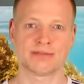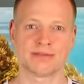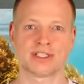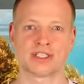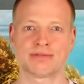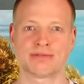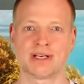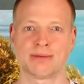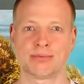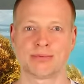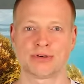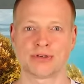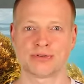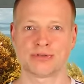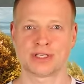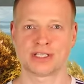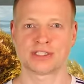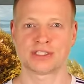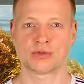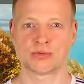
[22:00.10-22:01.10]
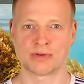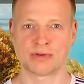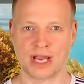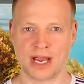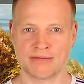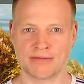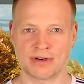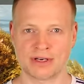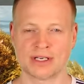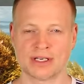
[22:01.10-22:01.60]
the three producers
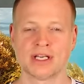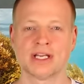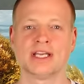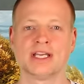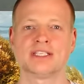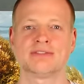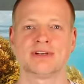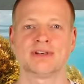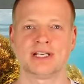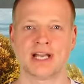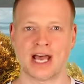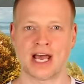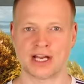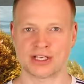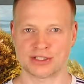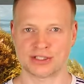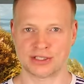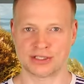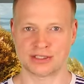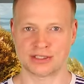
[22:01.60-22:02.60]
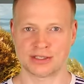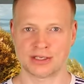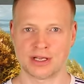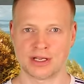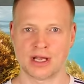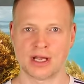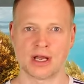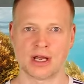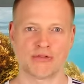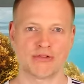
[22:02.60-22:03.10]
together is the largest.
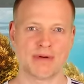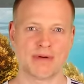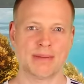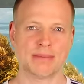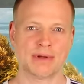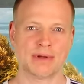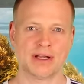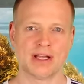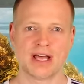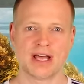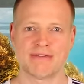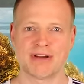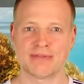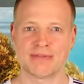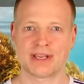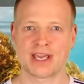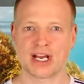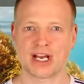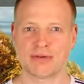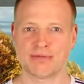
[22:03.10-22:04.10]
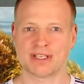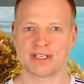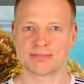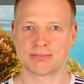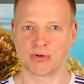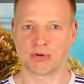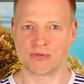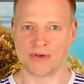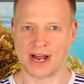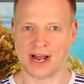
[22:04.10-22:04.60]
Remember that the calories
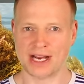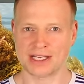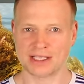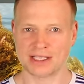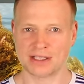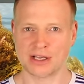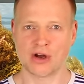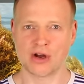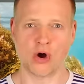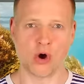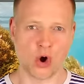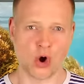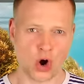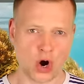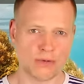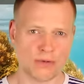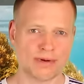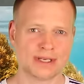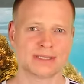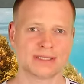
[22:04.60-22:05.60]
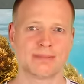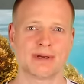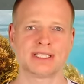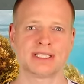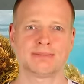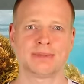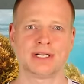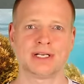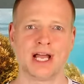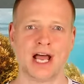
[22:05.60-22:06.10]
provided always
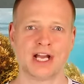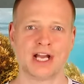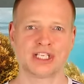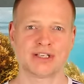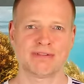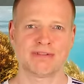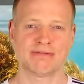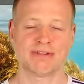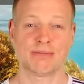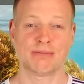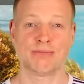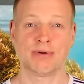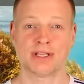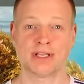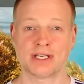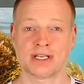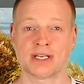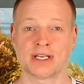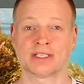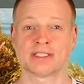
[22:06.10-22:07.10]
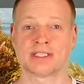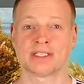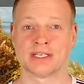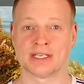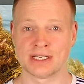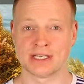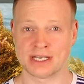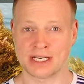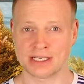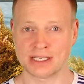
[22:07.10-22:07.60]
must be larger than the predators
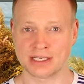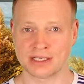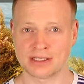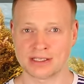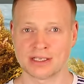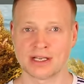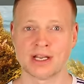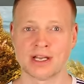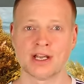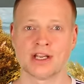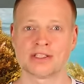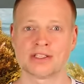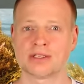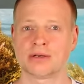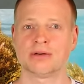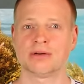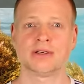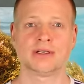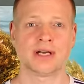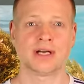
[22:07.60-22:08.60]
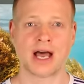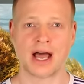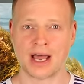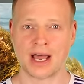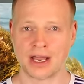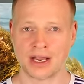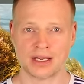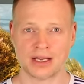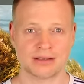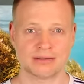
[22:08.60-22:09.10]
needed, so a
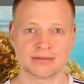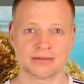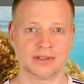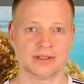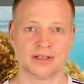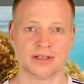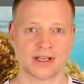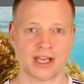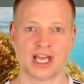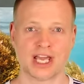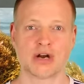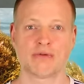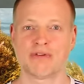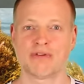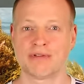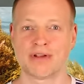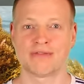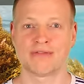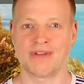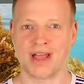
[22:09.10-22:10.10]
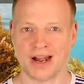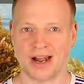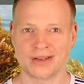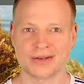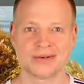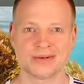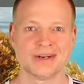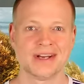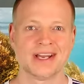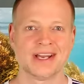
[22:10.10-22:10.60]
high calorific
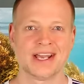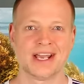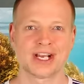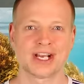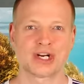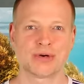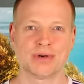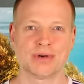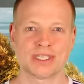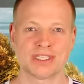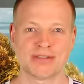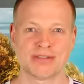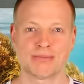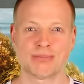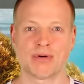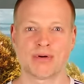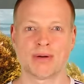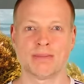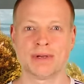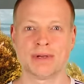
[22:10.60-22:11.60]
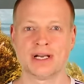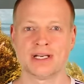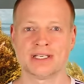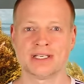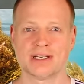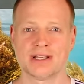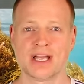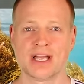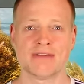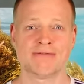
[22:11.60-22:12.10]
value increases the
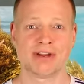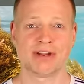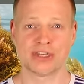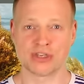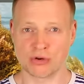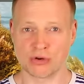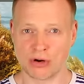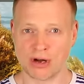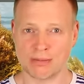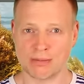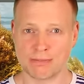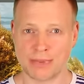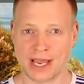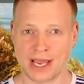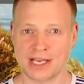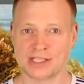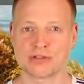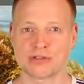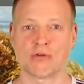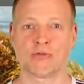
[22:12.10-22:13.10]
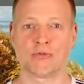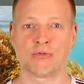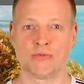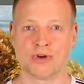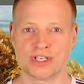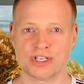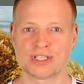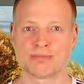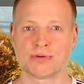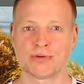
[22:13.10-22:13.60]
probability that your base of
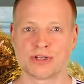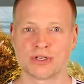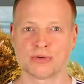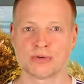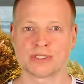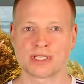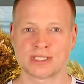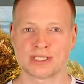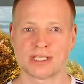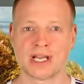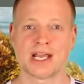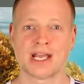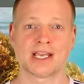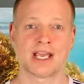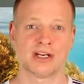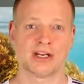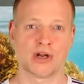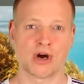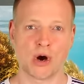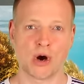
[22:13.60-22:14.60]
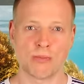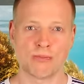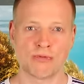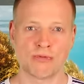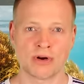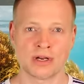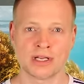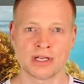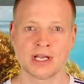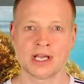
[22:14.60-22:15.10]
rich producers can
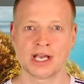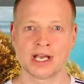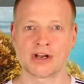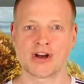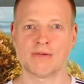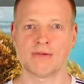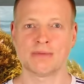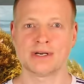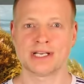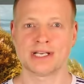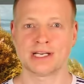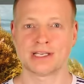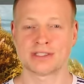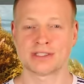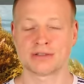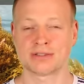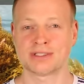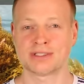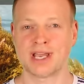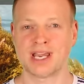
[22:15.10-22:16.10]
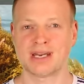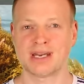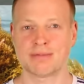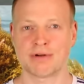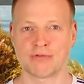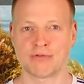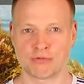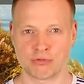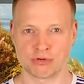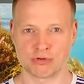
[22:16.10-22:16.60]
hopefully accommodate a
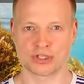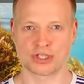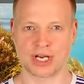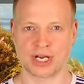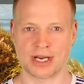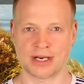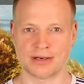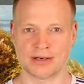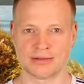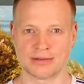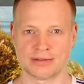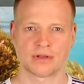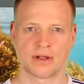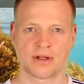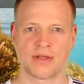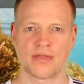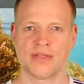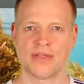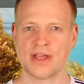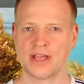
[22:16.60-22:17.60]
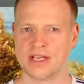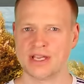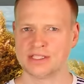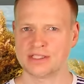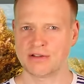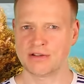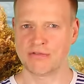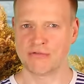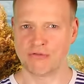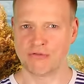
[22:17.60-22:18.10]
sustainable food chain. There is
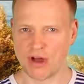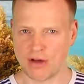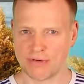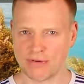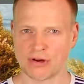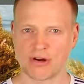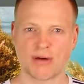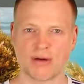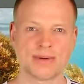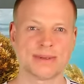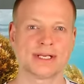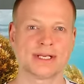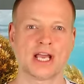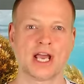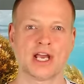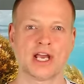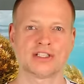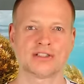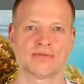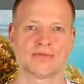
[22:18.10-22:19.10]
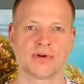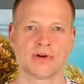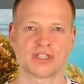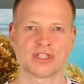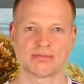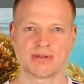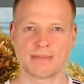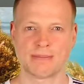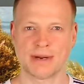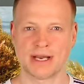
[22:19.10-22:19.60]
a further complication though
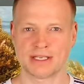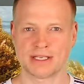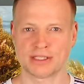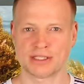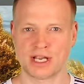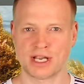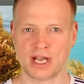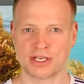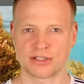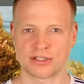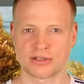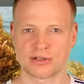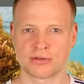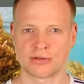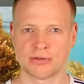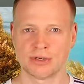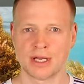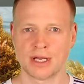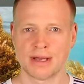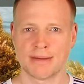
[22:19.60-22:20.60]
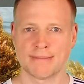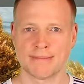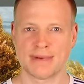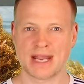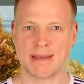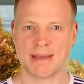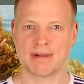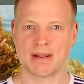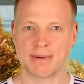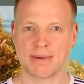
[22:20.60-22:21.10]
to be paid attention to,
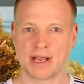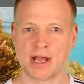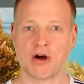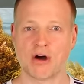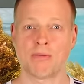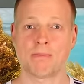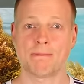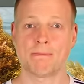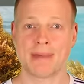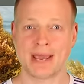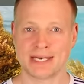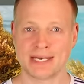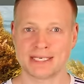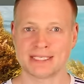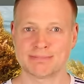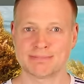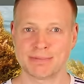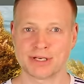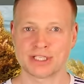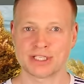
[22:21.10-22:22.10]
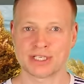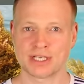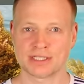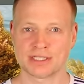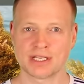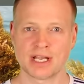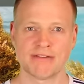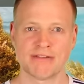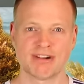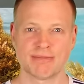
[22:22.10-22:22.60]
namely by how many
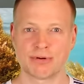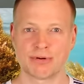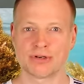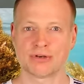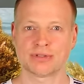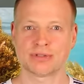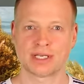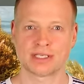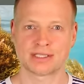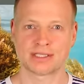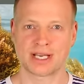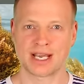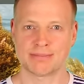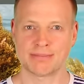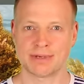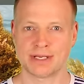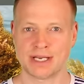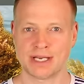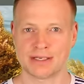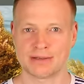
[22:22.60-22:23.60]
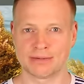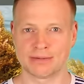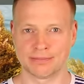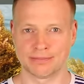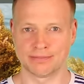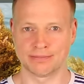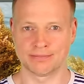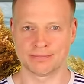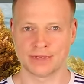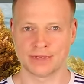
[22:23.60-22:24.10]
species the producers can be eaten.
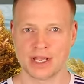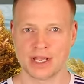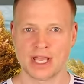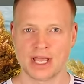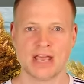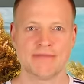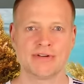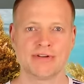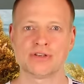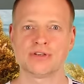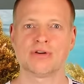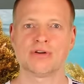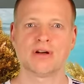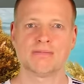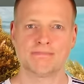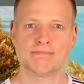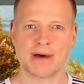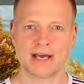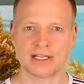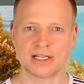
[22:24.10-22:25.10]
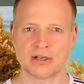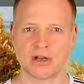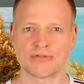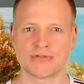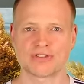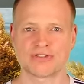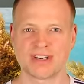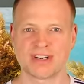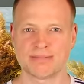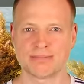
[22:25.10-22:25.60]
If in your bundle of
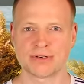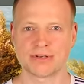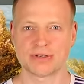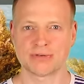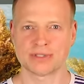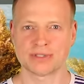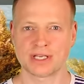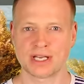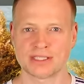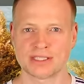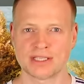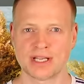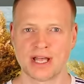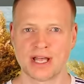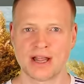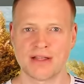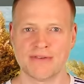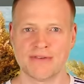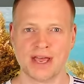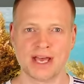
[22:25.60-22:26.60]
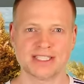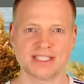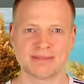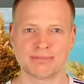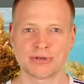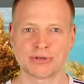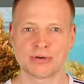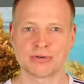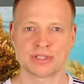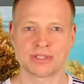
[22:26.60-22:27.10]
three producers there's a
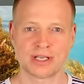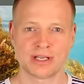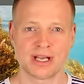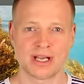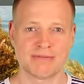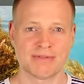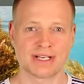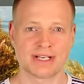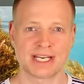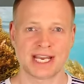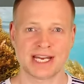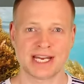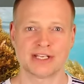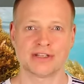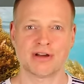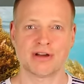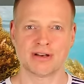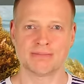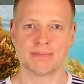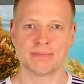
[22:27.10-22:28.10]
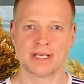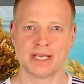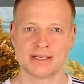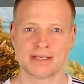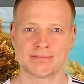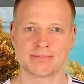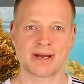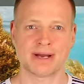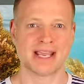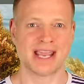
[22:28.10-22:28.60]
producer that cannot be
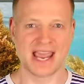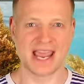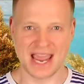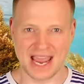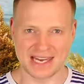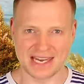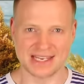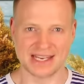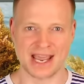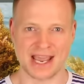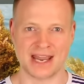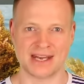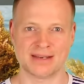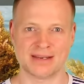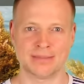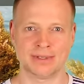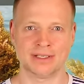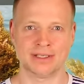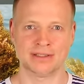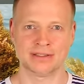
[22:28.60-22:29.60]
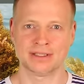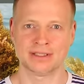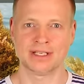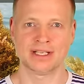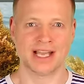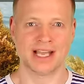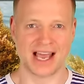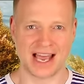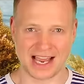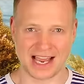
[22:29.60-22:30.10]
eaten by any animal,
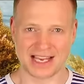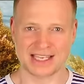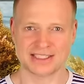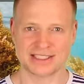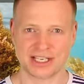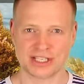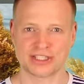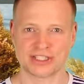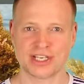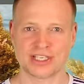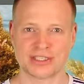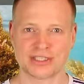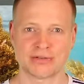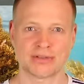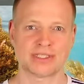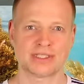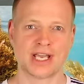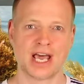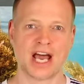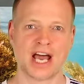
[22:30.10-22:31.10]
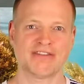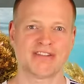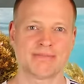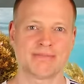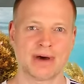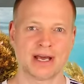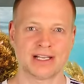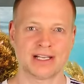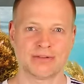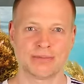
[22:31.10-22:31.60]
I suggest you discard the
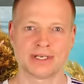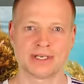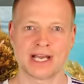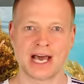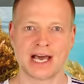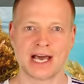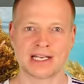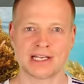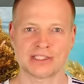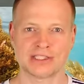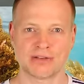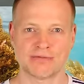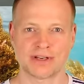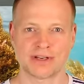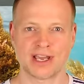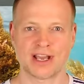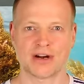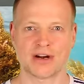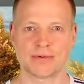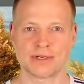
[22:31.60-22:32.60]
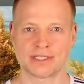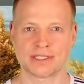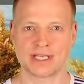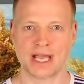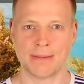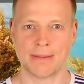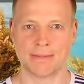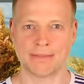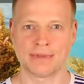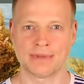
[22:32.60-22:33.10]
bundle regardless of the calorie
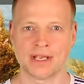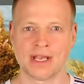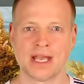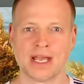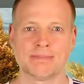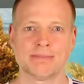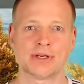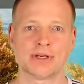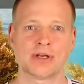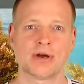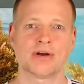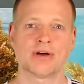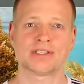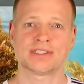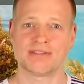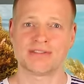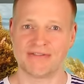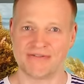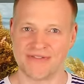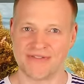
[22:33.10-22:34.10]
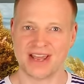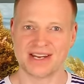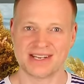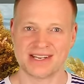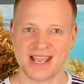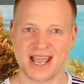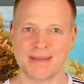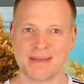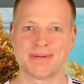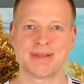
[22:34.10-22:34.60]
sum, because that
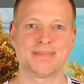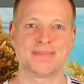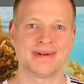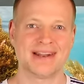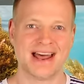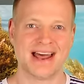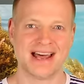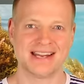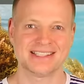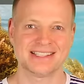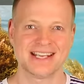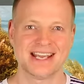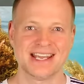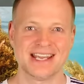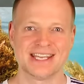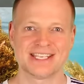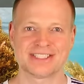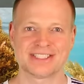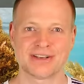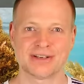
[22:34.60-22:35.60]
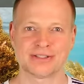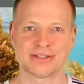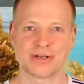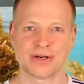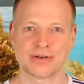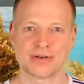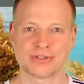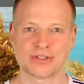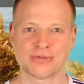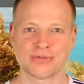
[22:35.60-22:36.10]
happy plant is not
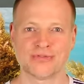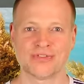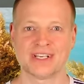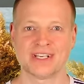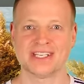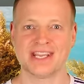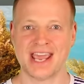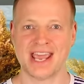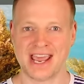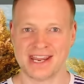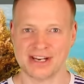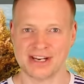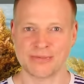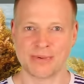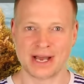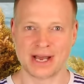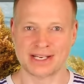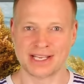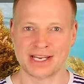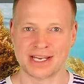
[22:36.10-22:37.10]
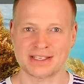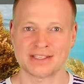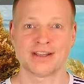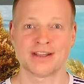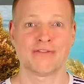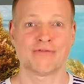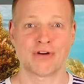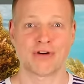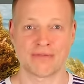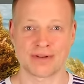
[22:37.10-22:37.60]
going to feed anyone and,
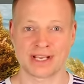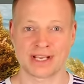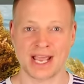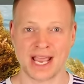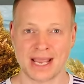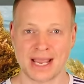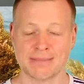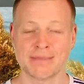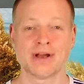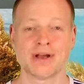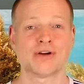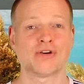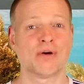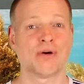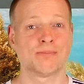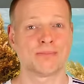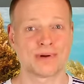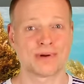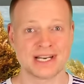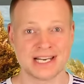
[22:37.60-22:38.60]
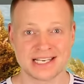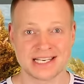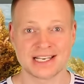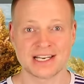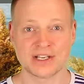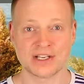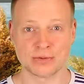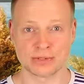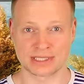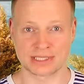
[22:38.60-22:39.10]
for the game, completely
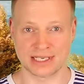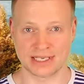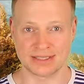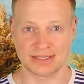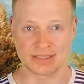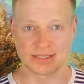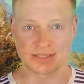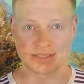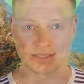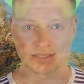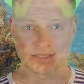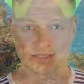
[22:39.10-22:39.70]
useless.